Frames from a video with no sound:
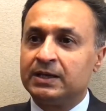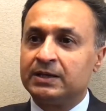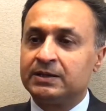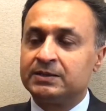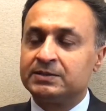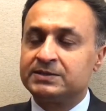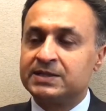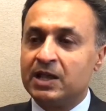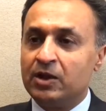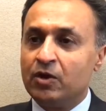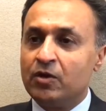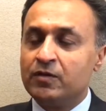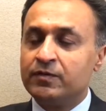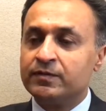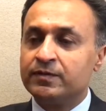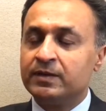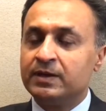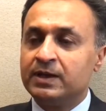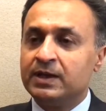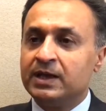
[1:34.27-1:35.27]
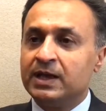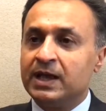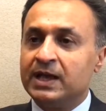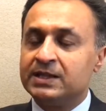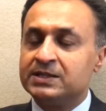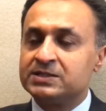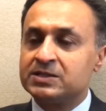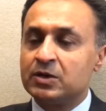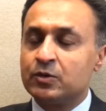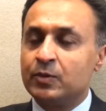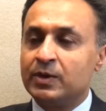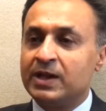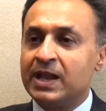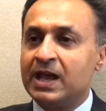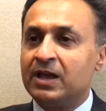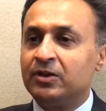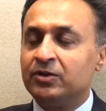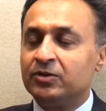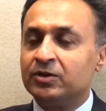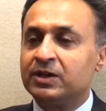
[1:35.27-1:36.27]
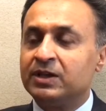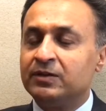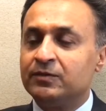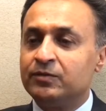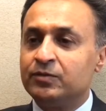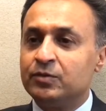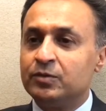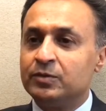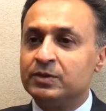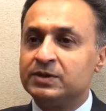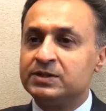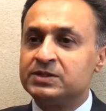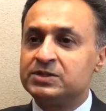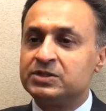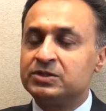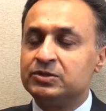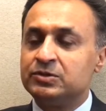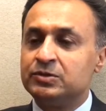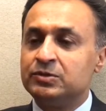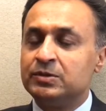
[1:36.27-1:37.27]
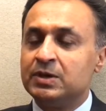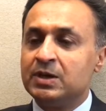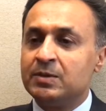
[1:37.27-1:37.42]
sell-off, and so we're now looking forward to